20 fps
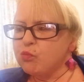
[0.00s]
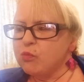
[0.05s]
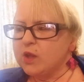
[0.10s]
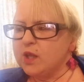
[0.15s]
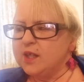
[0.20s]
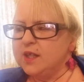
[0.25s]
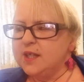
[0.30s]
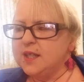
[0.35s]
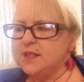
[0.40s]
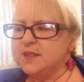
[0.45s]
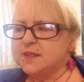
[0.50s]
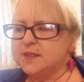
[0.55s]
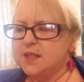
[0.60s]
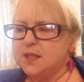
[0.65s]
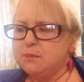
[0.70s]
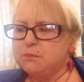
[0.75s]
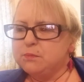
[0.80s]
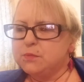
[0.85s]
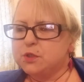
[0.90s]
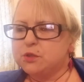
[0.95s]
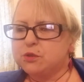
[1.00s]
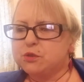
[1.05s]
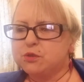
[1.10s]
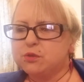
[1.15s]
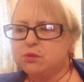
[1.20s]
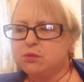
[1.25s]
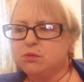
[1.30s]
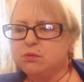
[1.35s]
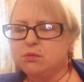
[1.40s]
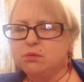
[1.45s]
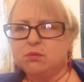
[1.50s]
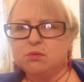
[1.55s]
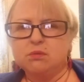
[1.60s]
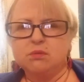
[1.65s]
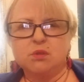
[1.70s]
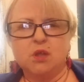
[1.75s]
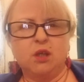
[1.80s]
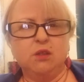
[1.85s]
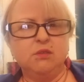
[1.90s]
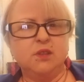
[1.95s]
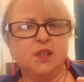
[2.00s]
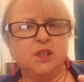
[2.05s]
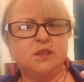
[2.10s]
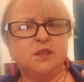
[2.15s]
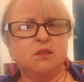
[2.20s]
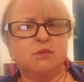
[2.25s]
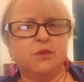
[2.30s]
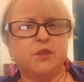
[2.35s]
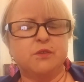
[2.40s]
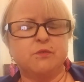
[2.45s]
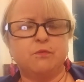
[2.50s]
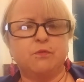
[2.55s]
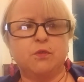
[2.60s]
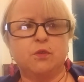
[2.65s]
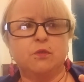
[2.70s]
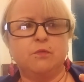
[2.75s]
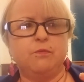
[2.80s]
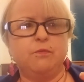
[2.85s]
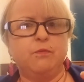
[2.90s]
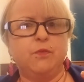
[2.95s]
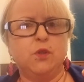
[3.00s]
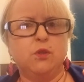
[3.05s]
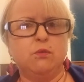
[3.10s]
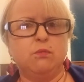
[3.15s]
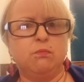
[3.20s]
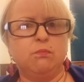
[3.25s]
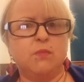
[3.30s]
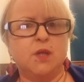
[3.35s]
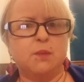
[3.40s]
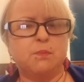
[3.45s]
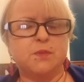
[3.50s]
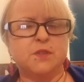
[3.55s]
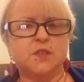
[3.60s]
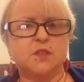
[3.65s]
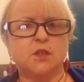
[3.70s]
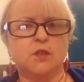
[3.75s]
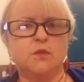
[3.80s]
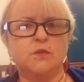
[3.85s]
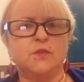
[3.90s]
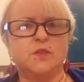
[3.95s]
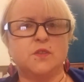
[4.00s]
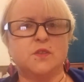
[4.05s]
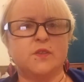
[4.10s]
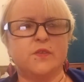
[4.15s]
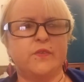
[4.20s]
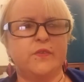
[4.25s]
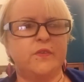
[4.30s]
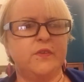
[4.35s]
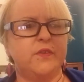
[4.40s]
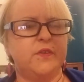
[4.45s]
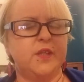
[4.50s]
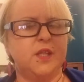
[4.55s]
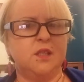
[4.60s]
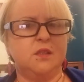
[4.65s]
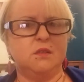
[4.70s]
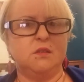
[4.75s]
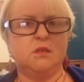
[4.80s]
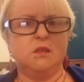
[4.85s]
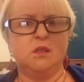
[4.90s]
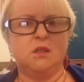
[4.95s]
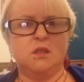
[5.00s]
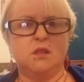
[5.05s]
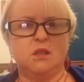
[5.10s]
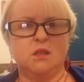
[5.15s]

he seemed to only deal with it for a few episodes, then